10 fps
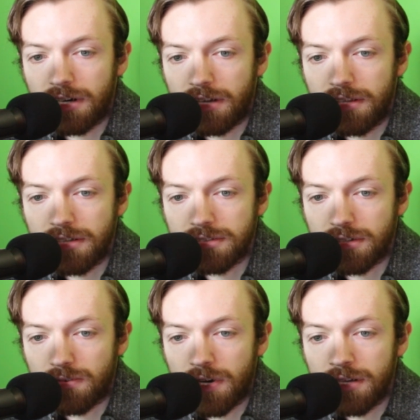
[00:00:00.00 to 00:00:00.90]
I think it's a
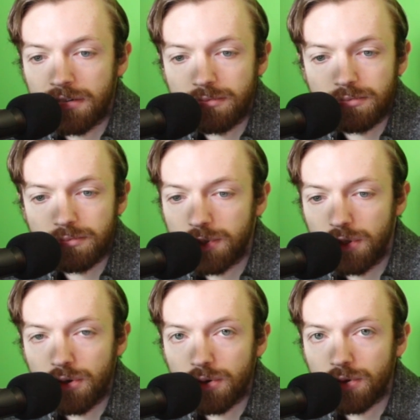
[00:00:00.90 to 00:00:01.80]
great,
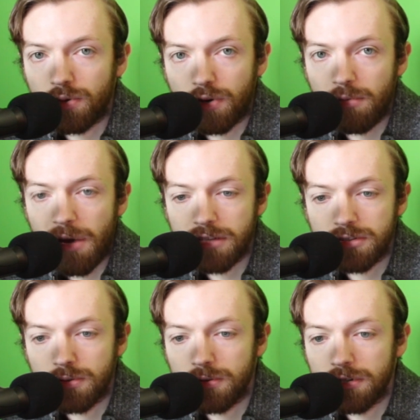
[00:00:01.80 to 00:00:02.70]
pure little romance
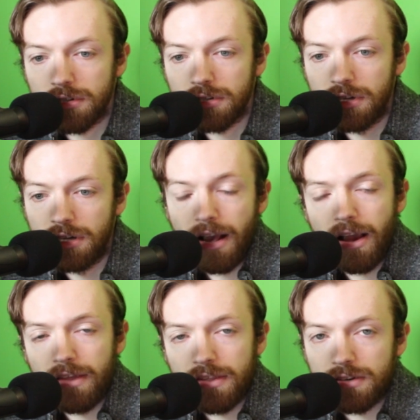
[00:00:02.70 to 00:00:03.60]
story.
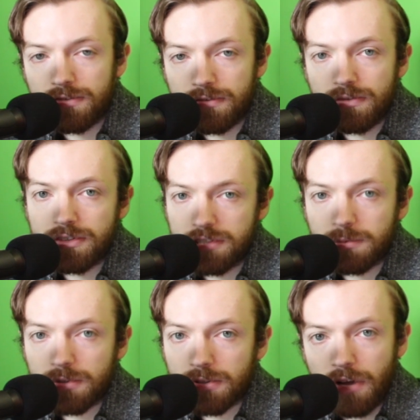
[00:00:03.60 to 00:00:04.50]
And then a
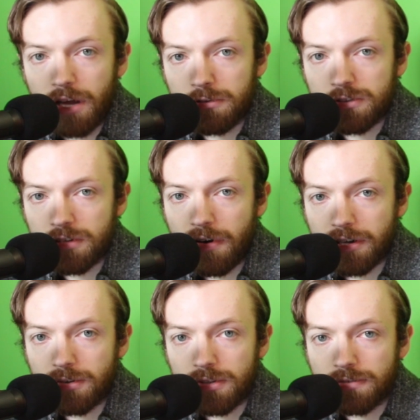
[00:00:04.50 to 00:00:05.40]
similar line with
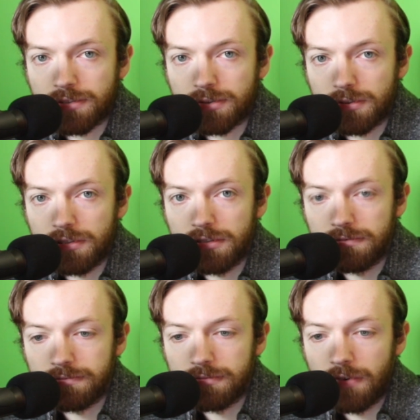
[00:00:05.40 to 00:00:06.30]
Tamako Love Story,
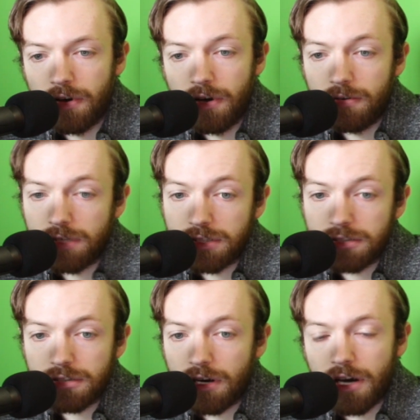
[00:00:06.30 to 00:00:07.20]

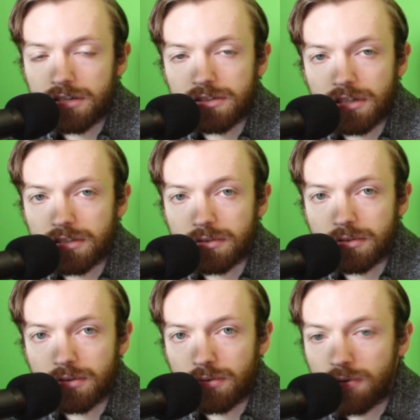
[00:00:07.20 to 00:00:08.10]
which I just think is a
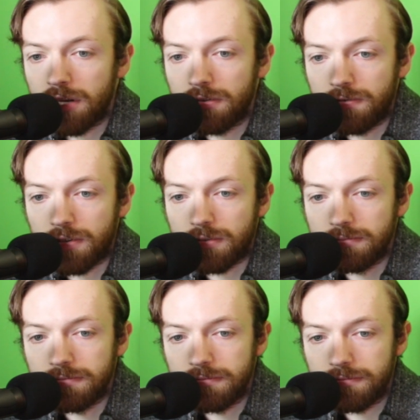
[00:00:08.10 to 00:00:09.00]
great film.